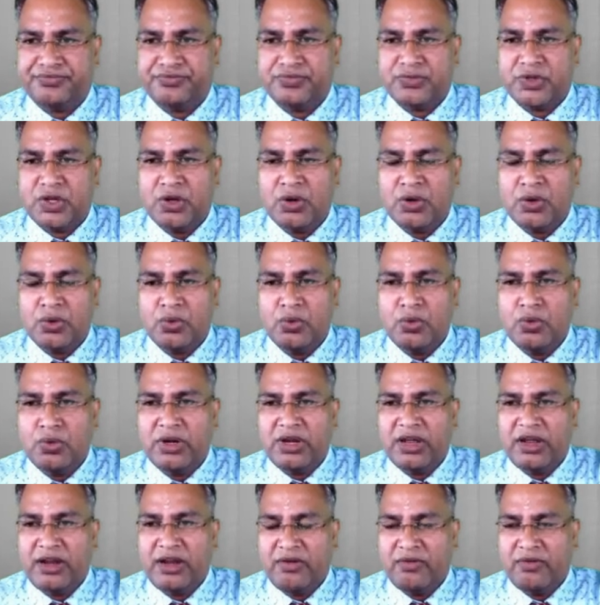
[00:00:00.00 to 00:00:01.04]
root
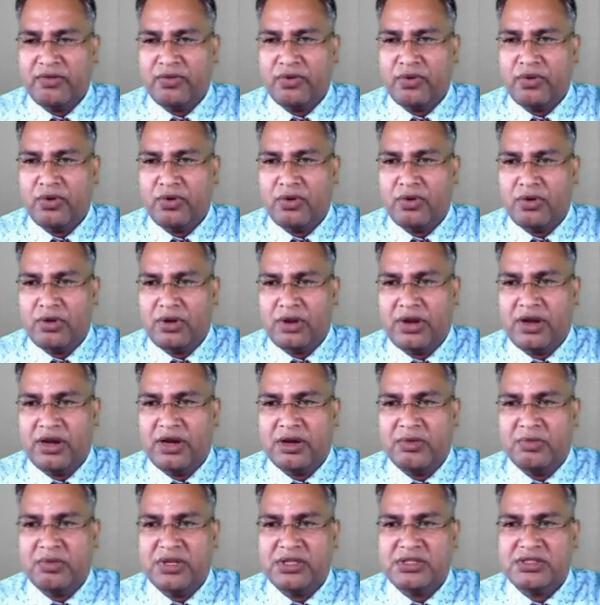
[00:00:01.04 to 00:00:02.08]
info, it
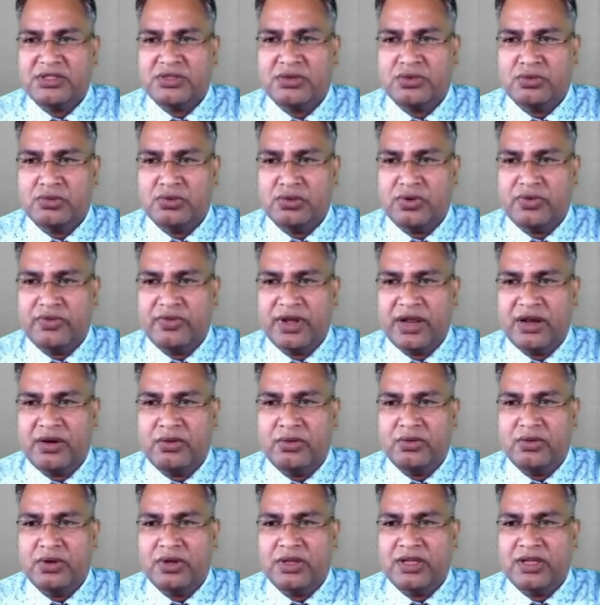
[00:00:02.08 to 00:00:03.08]
means root value,